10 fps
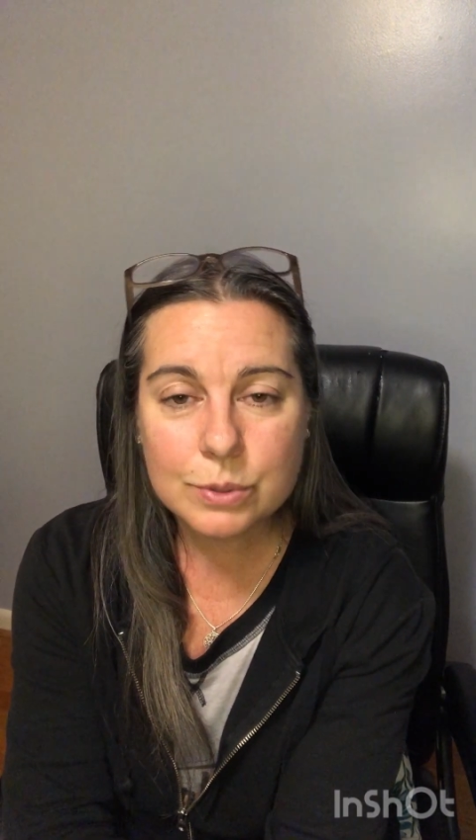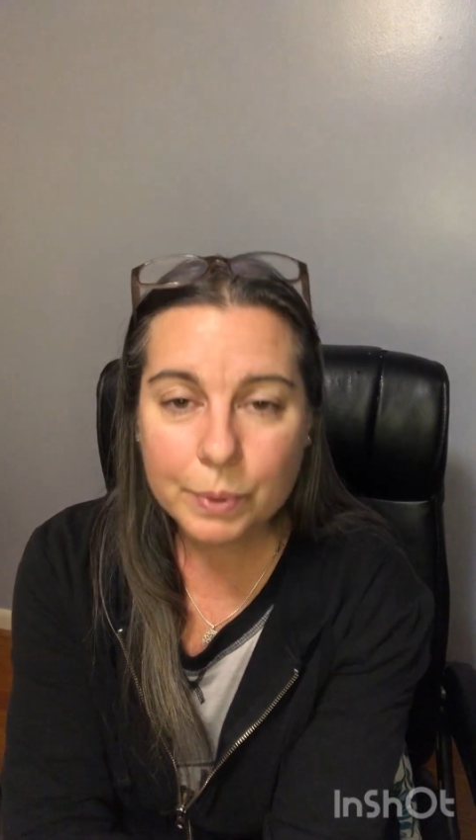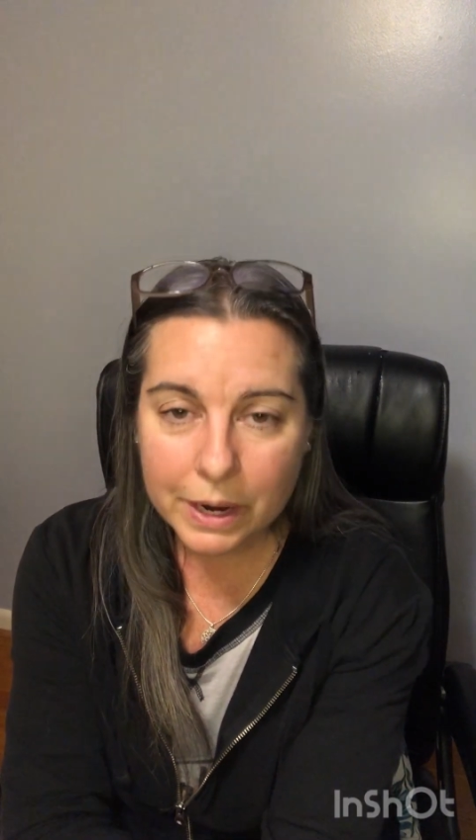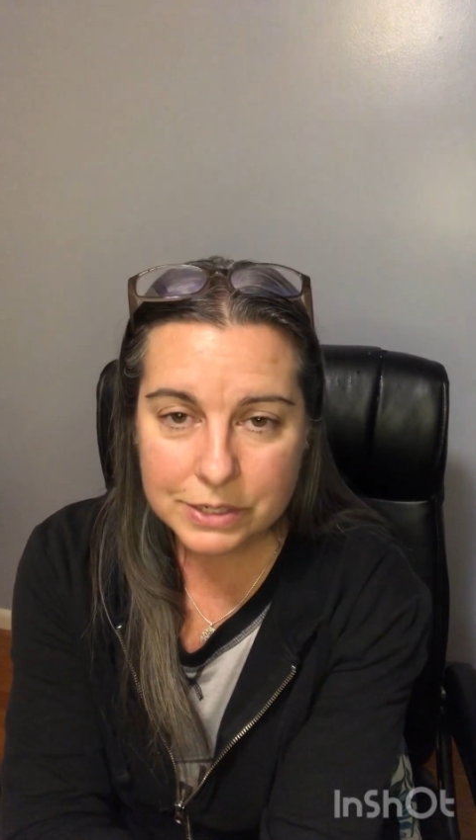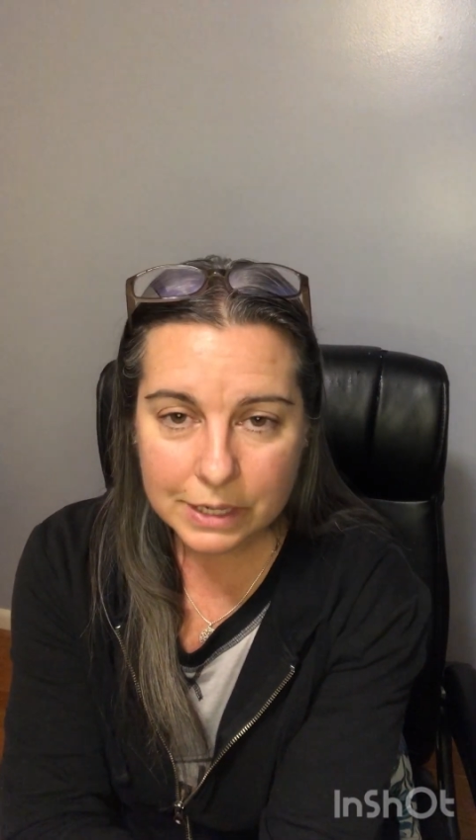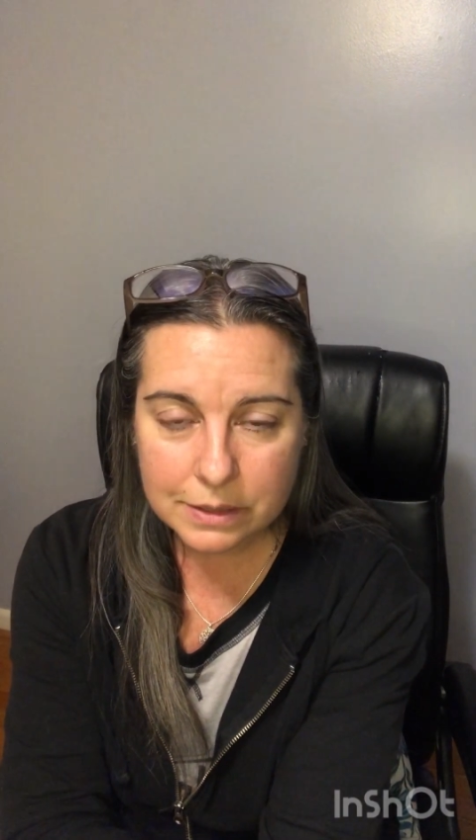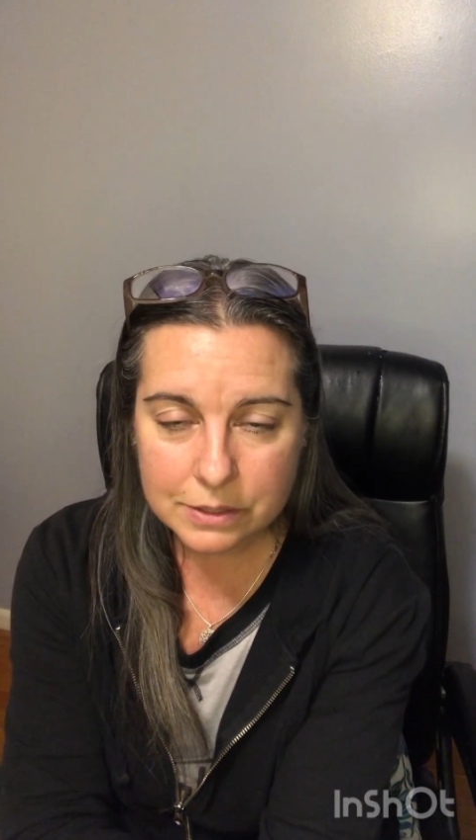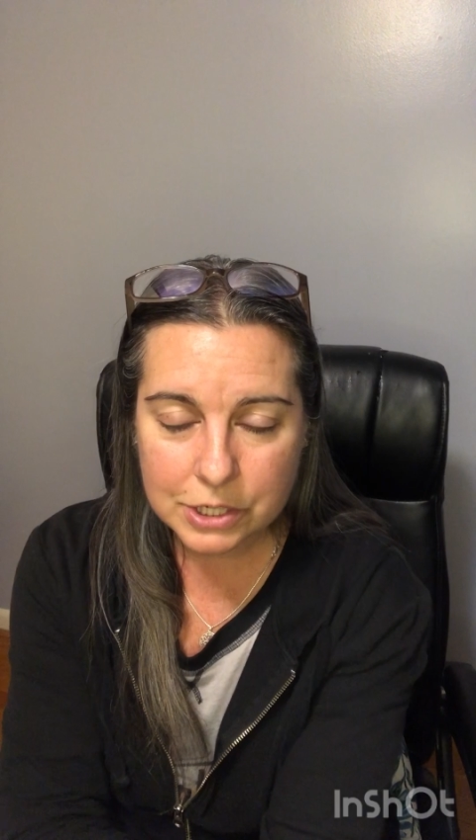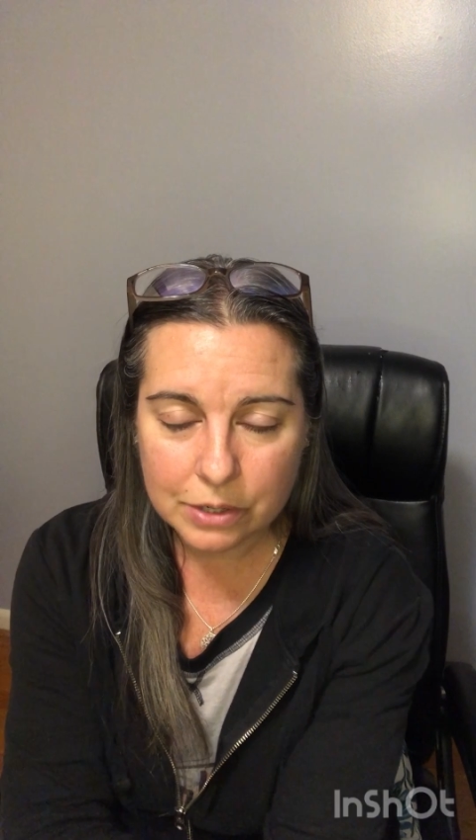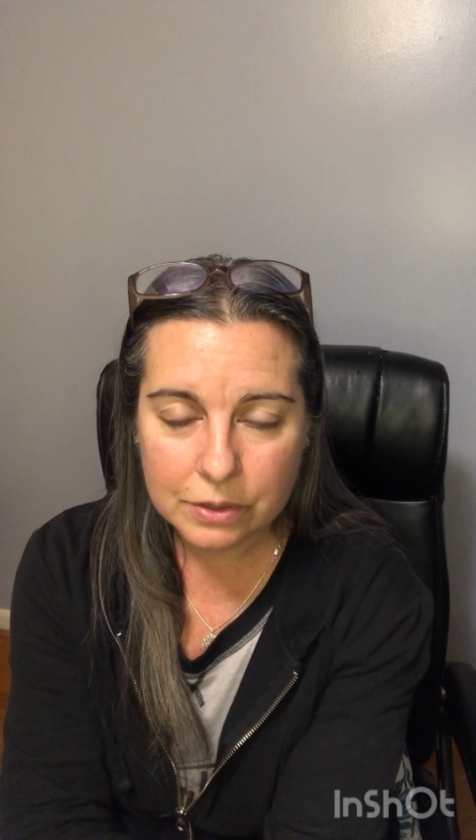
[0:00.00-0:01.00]
project
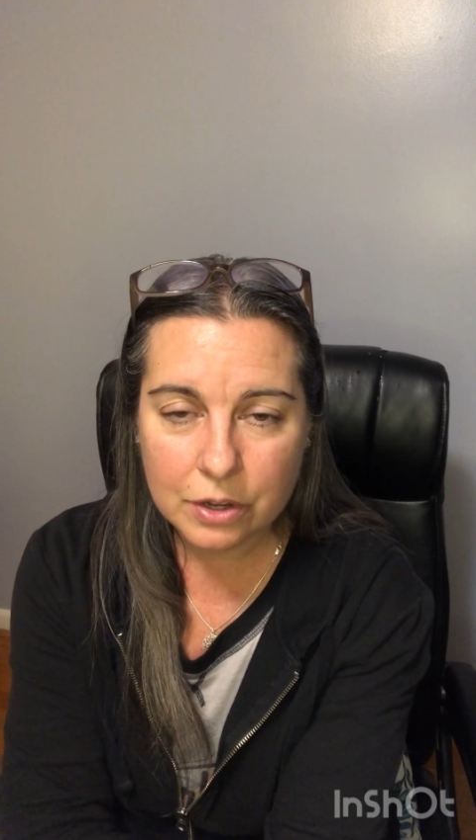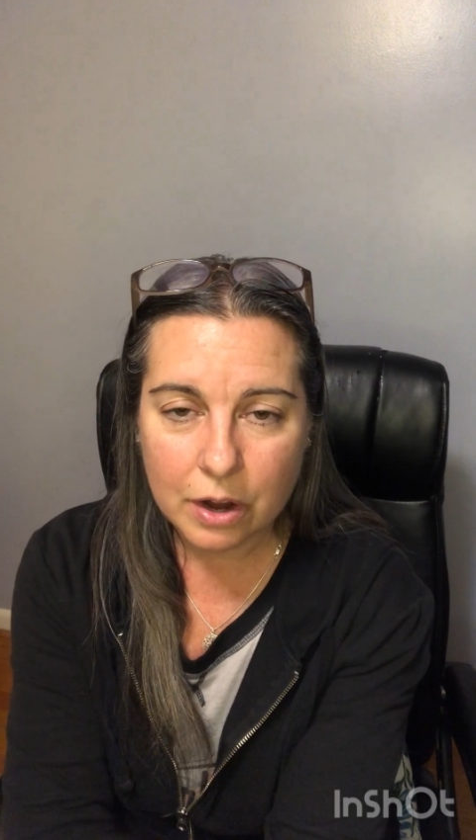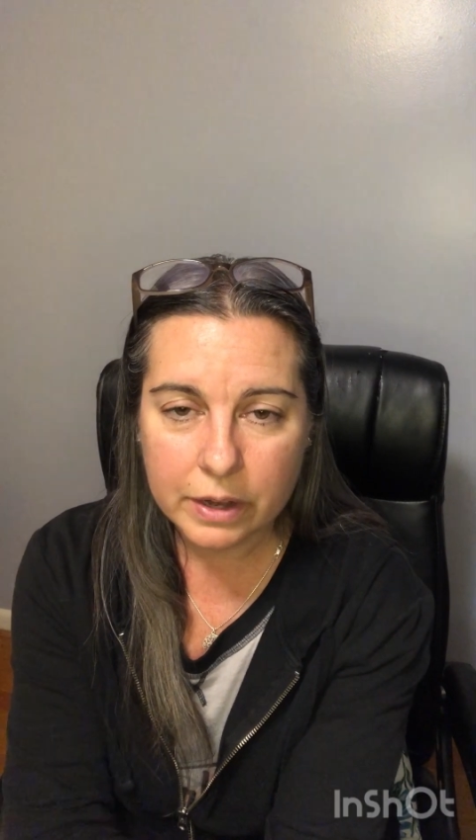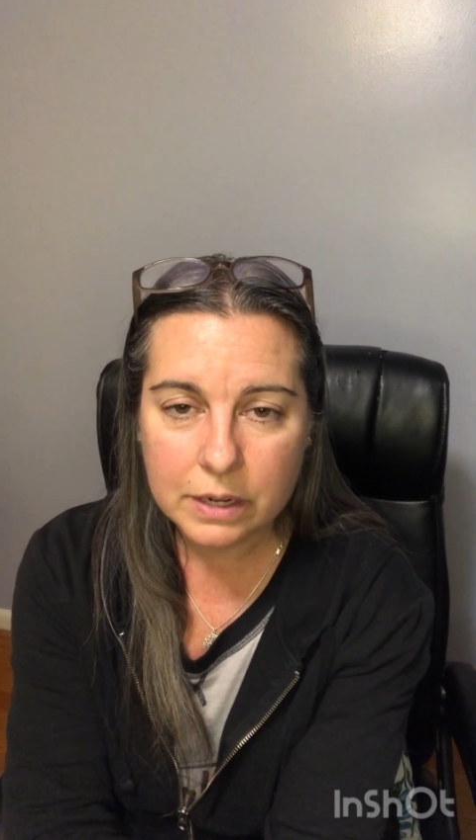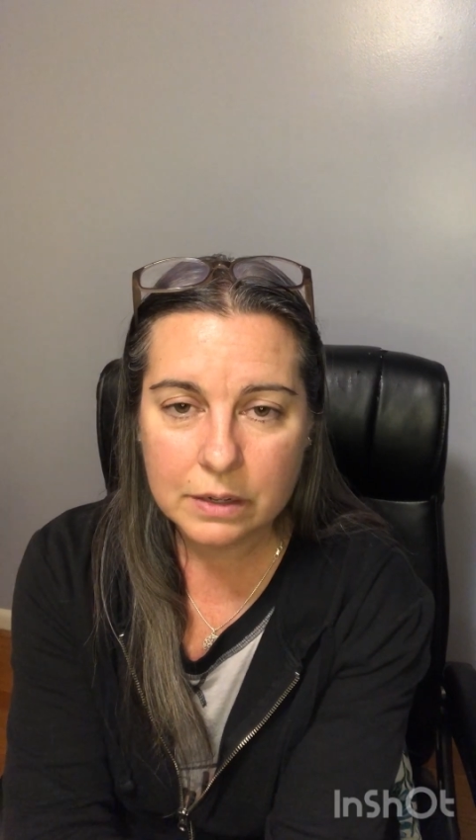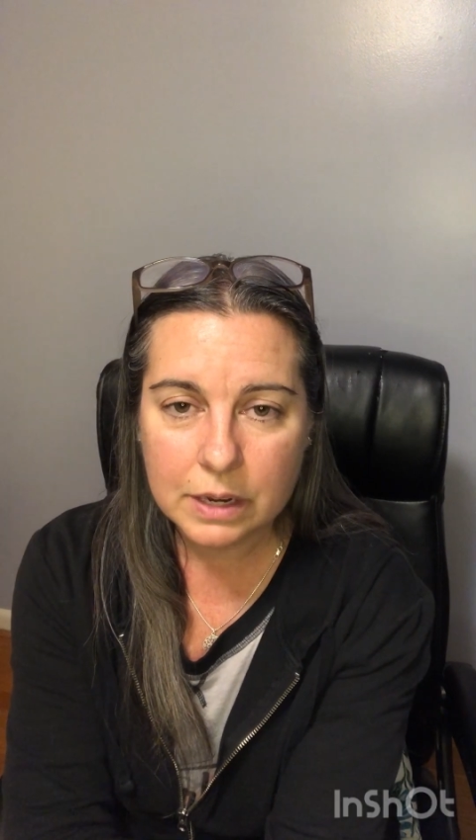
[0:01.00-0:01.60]
this year in the garden,